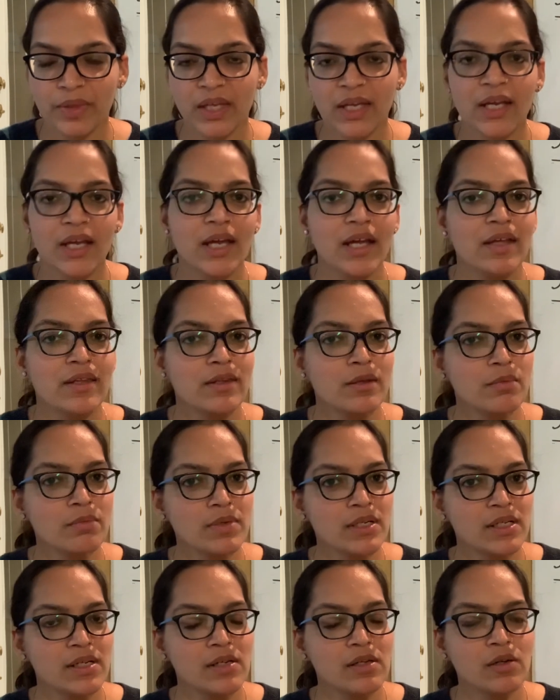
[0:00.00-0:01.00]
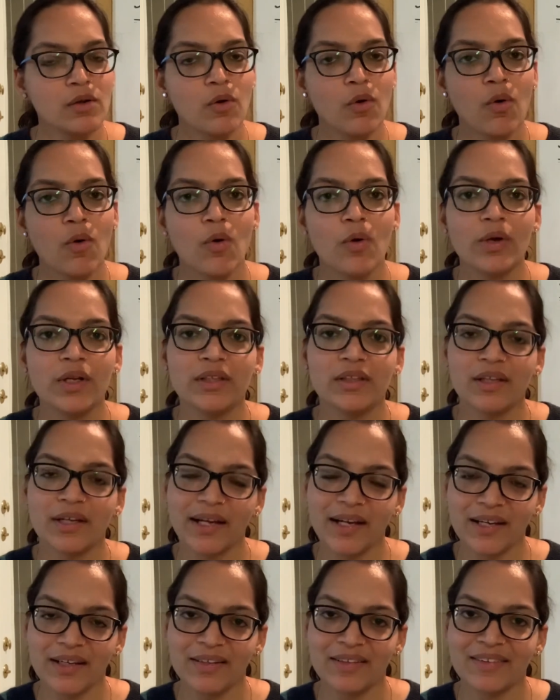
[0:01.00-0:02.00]
in the middle, or in the
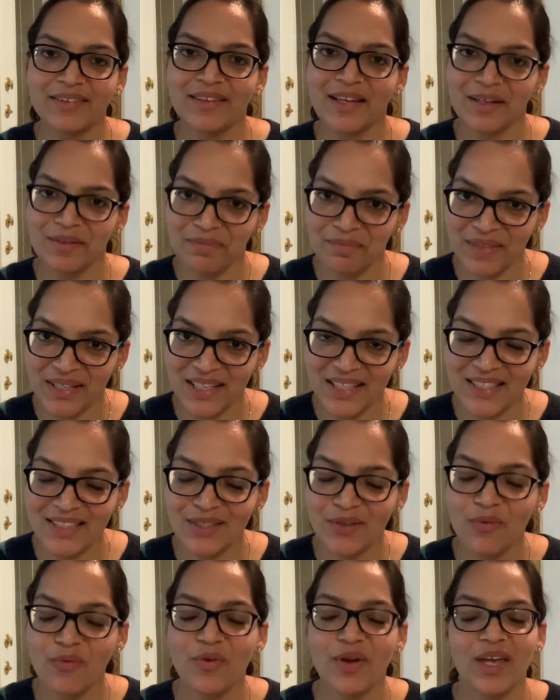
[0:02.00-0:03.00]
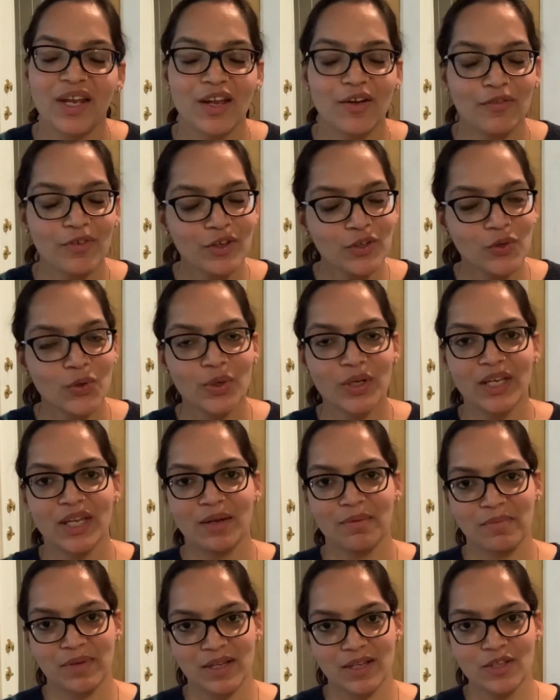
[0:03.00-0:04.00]
end. That means wherever your name
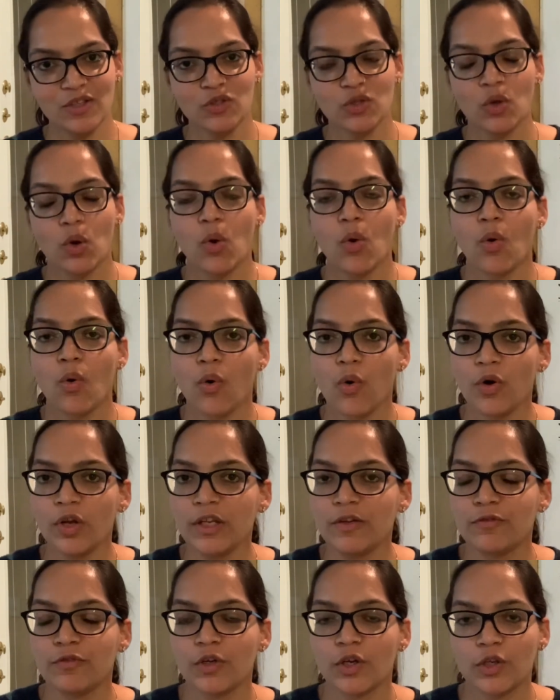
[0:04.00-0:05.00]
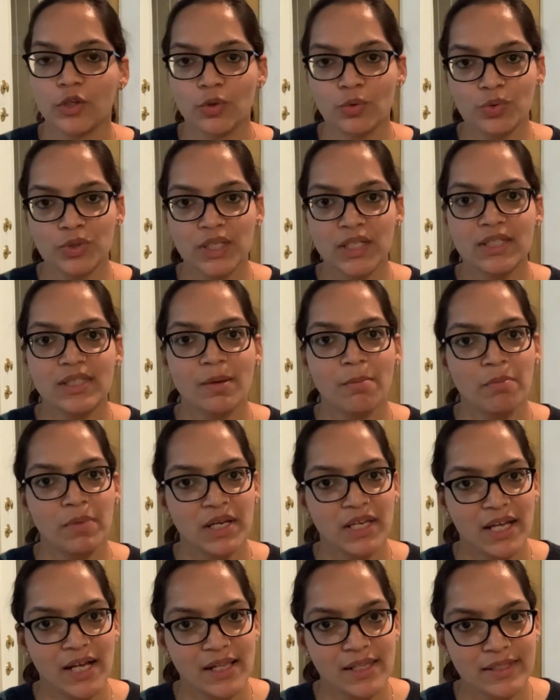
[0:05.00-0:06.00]
is, or if you're using somebody
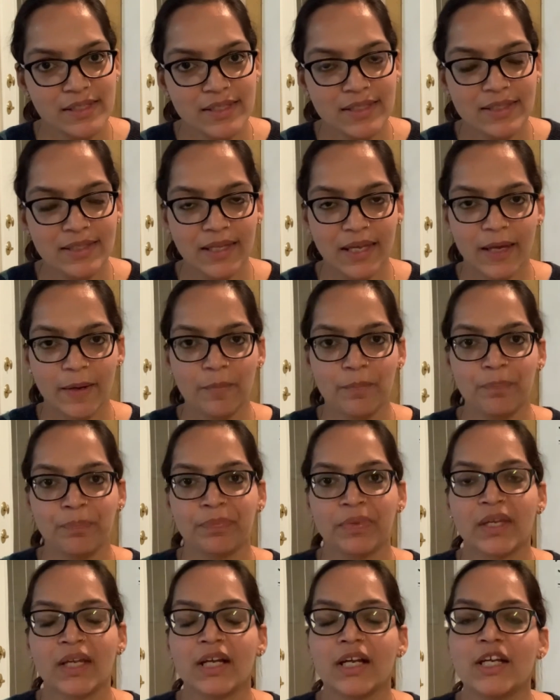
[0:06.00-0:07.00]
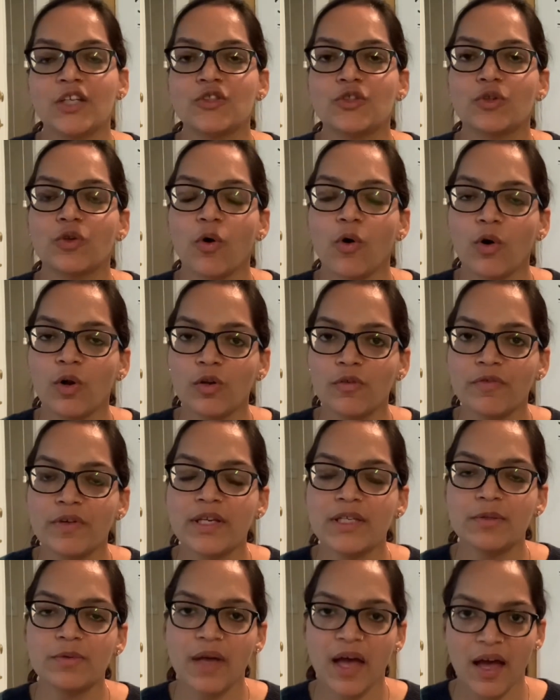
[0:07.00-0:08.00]
else's name, it should always
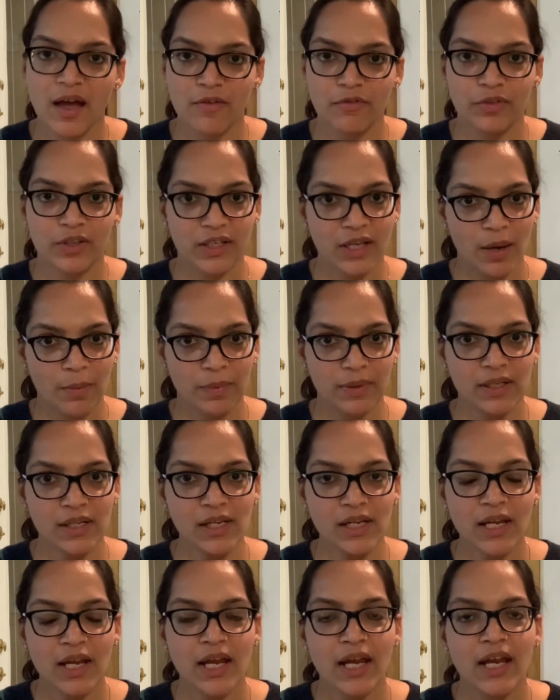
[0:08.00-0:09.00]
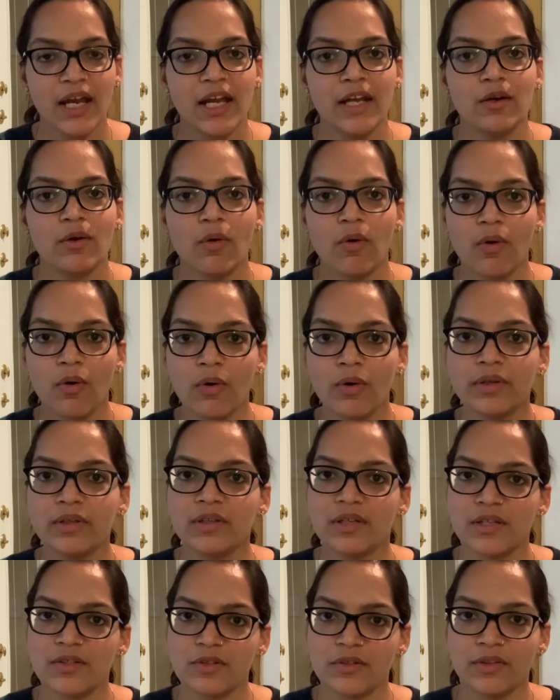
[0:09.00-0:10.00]
have the capital and all the
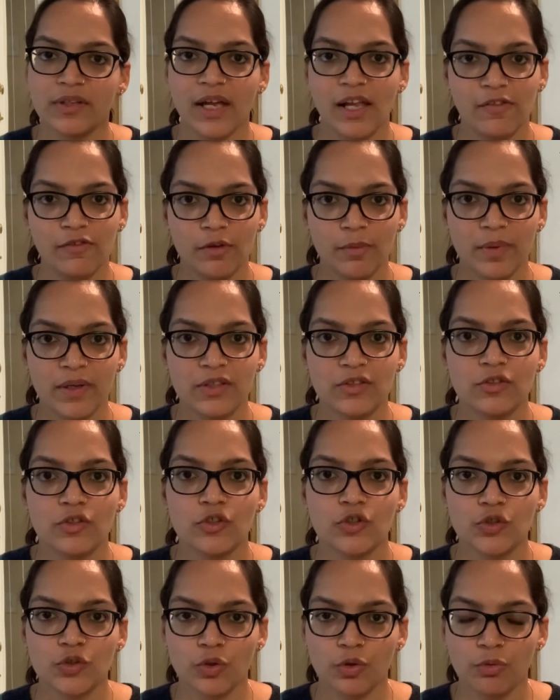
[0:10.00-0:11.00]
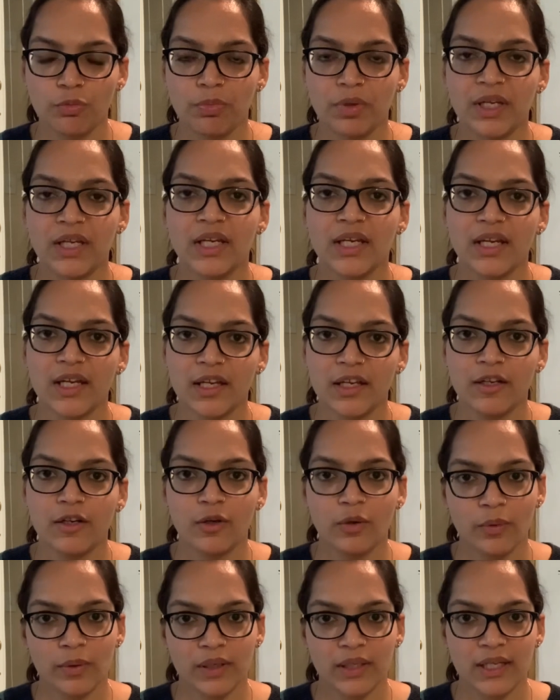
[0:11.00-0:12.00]
rest of the alphabets should be in
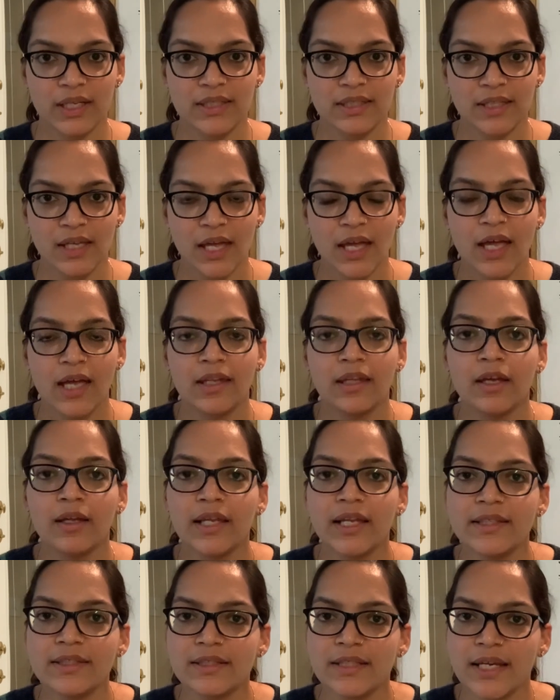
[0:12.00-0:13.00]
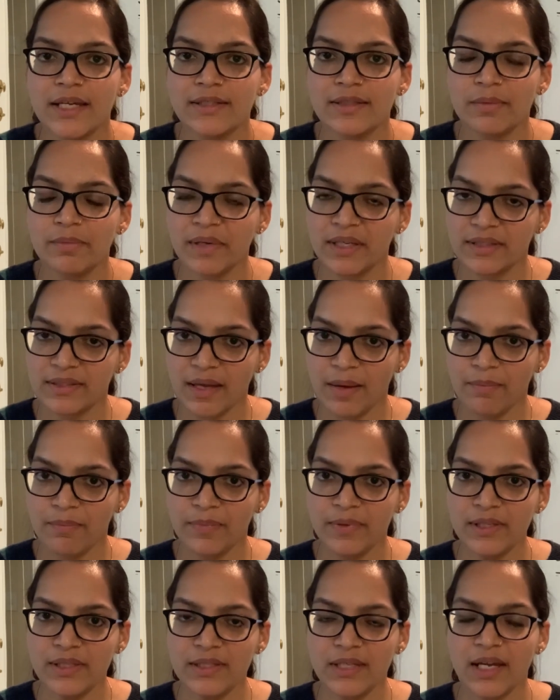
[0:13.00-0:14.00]
lowercase. Now let's take some
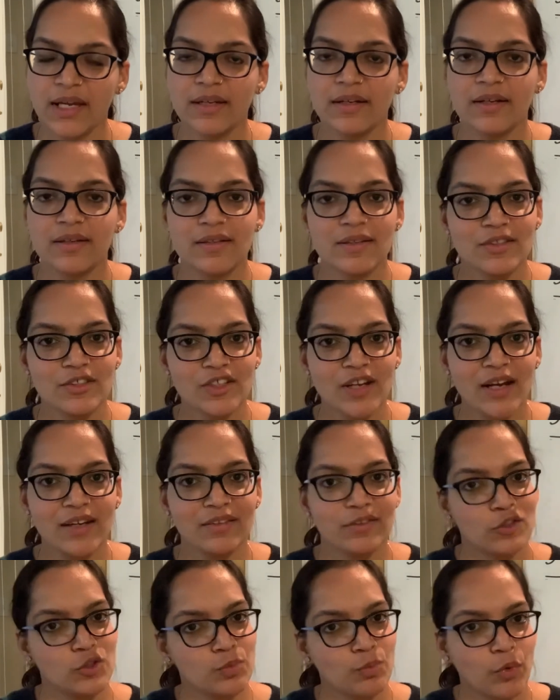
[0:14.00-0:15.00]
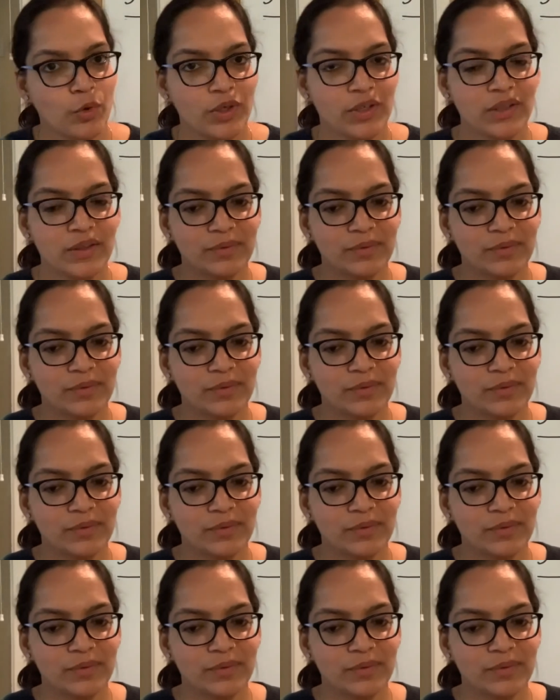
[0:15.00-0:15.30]
examples and understand this point.